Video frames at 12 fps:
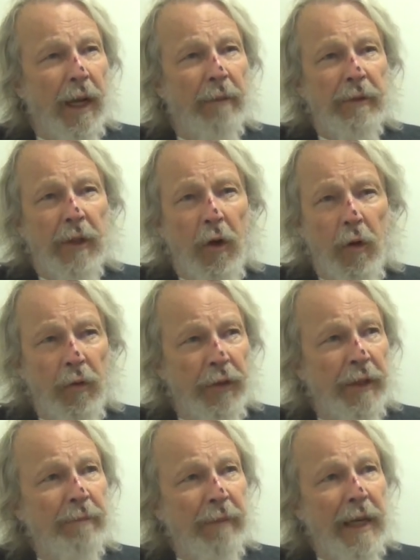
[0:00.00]
I mean, the whole
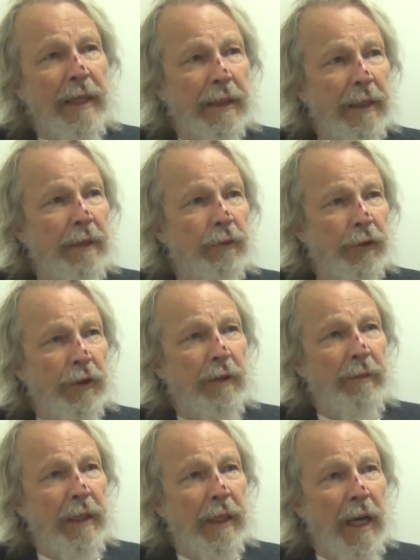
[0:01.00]
thing back then was so
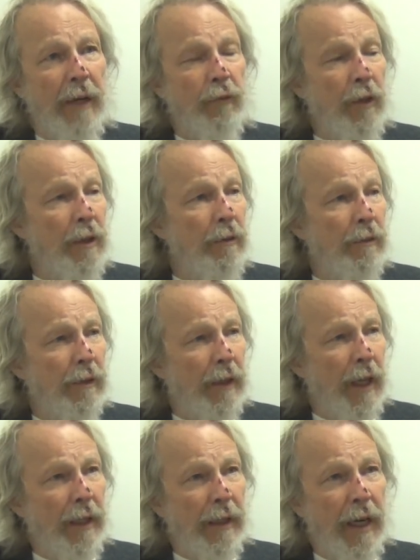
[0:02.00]
bad. I wrote,
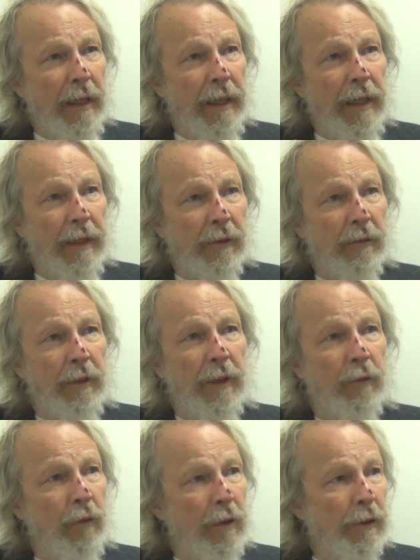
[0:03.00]
I, I had
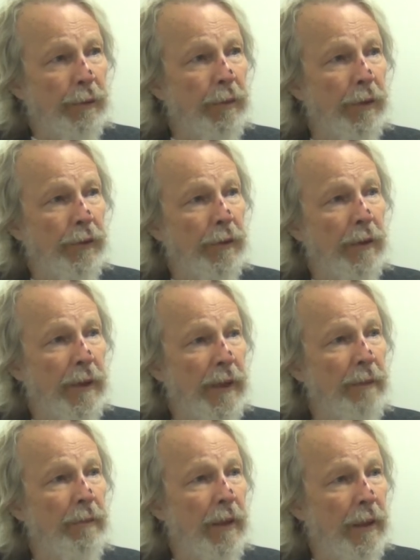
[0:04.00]
Gregoire's personal
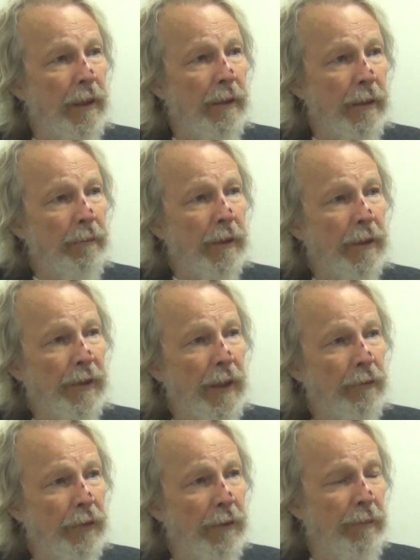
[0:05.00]
email because I
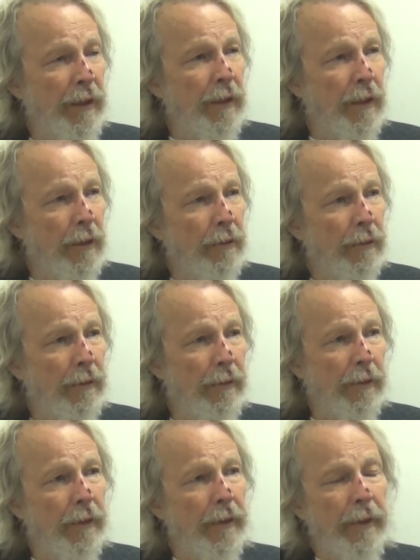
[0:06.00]
was a big donor
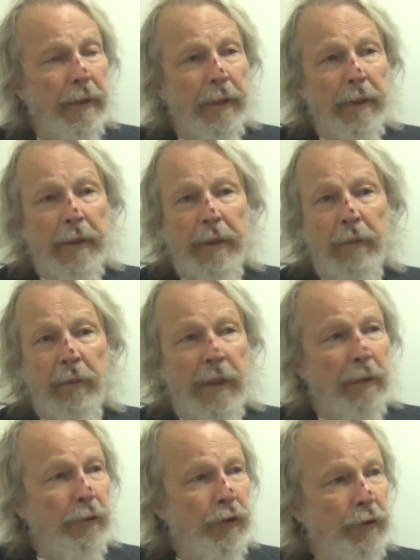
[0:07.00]
when
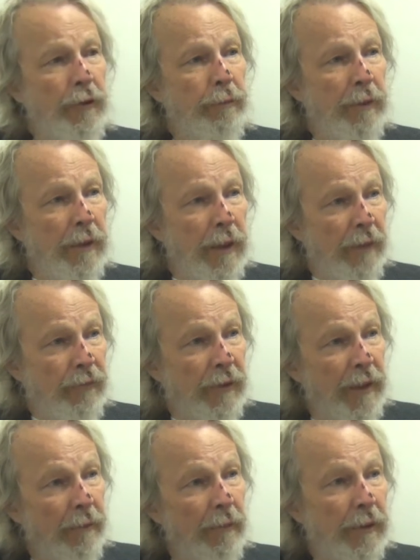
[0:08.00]
I was stupid enough to,
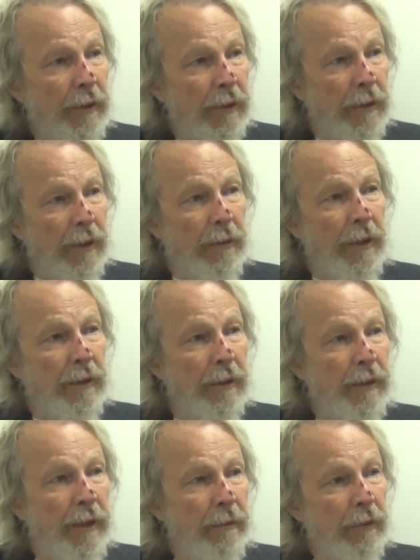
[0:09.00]
dem- to donate to
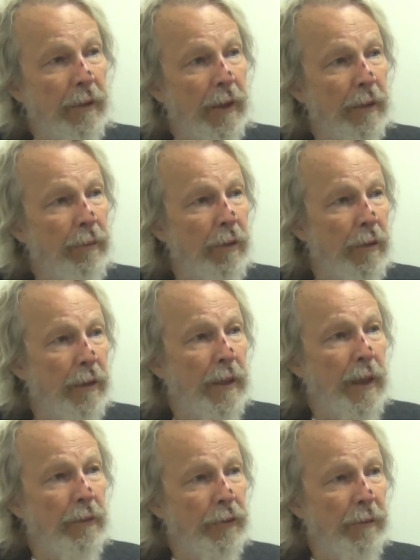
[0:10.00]
the Democratic
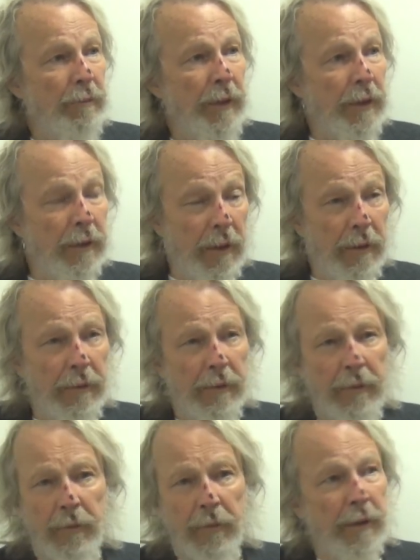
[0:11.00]
Party, I was a big
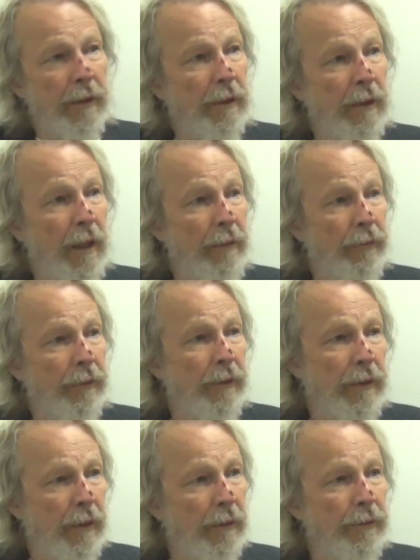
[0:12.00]
donor, one of the top
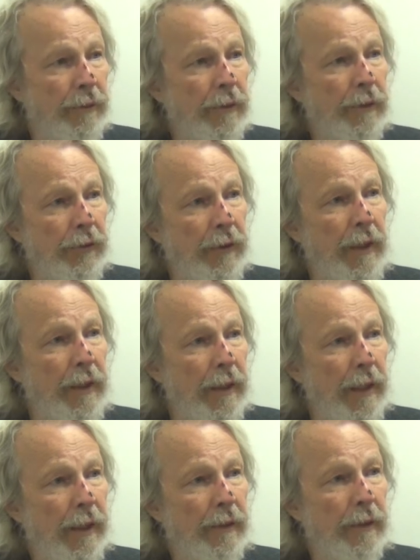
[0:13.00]
30 donors in the state,
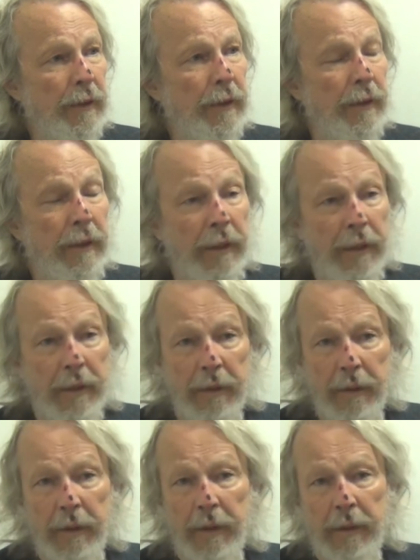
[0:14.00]
actually.
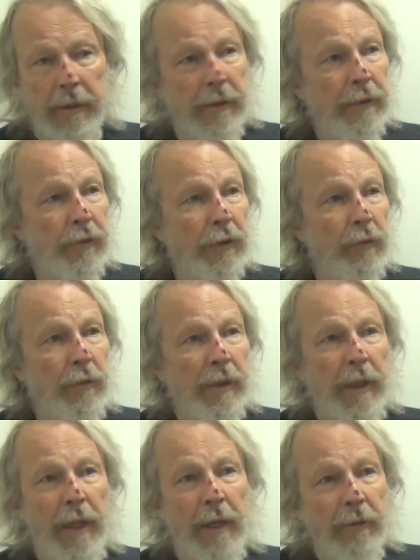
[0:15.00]
And, and so
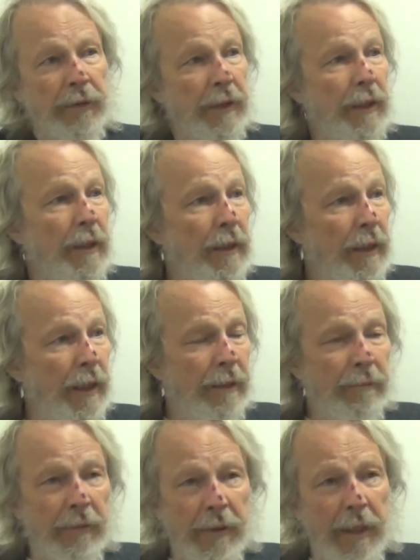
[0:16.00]
when Howard Dean
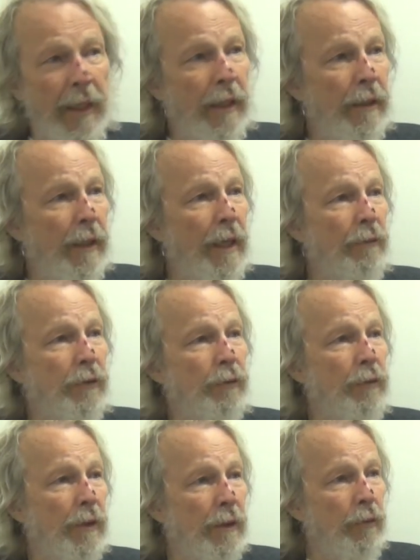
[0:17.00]
came to town, I was
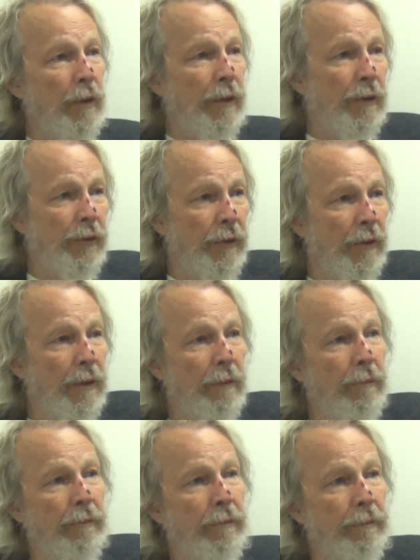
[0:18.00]
one of the ones in the
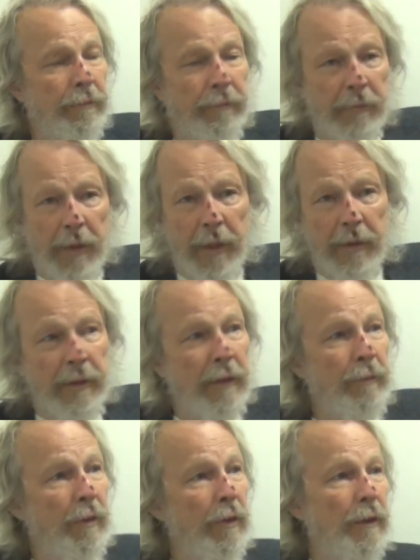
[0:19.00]

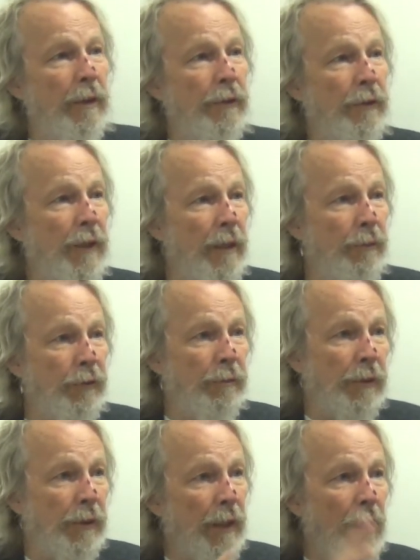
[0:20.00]
cocktail party on the top of
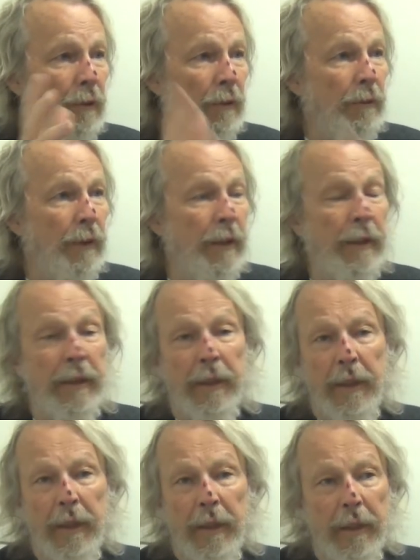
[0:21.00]
Smith Tower, right?
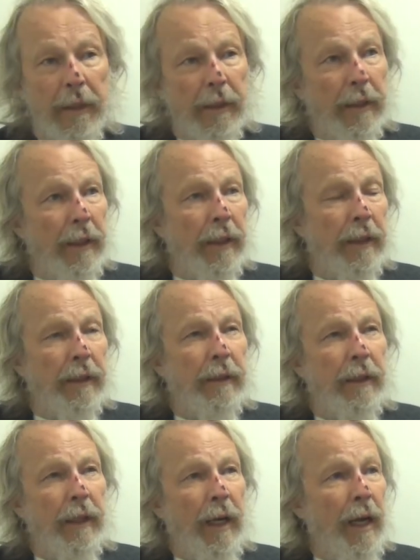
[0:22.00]
And,
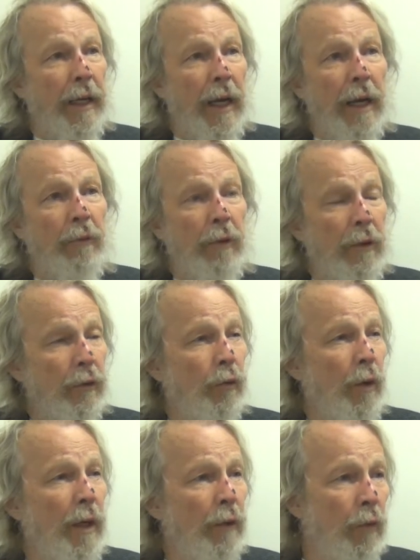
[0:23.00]
and I wrote
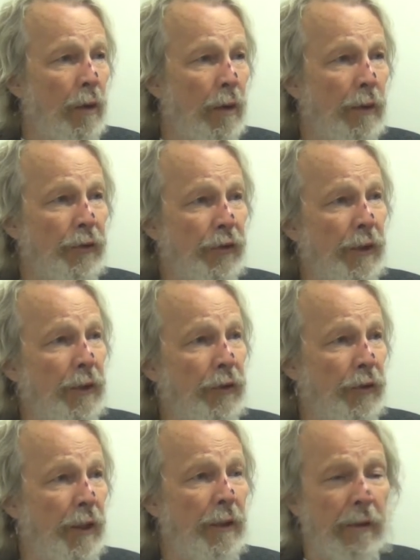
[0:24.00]
Gregoire and Cindy
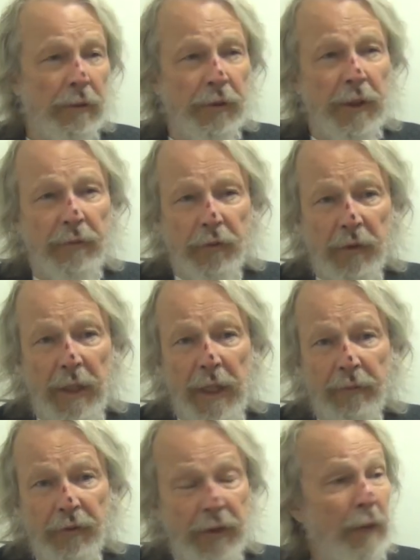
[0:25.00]
Zehnder, our chief of
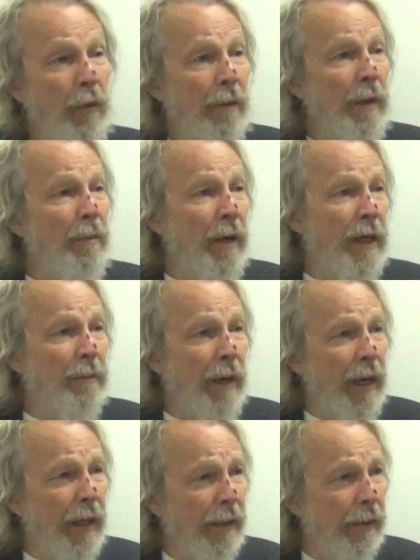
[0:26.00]
staff, and said, I want my money
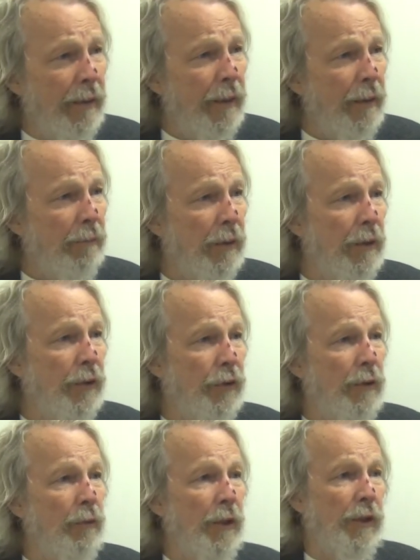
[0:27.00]
back because
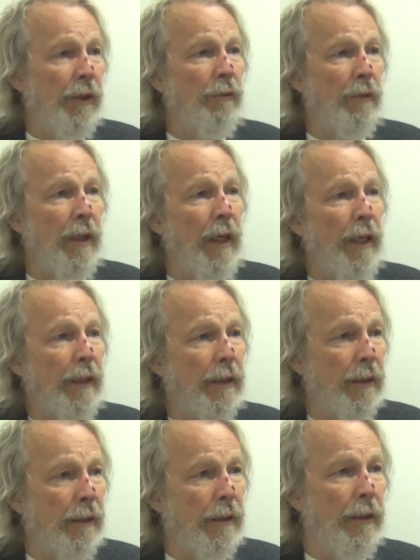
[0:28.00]
of the way she
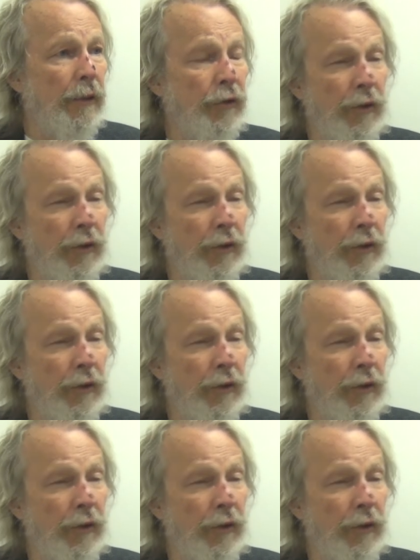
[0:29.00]
reacted to this.